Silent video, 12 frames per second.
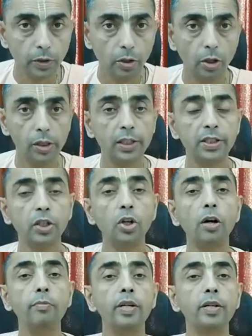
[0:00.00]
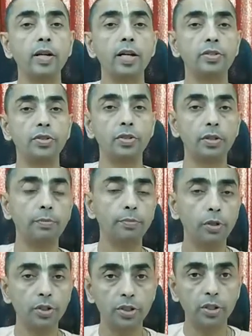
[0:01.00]
Or let's say government runs a
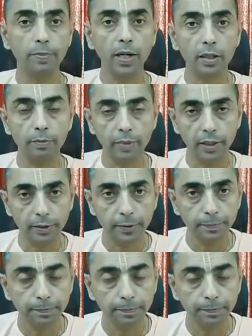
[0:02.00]
police department.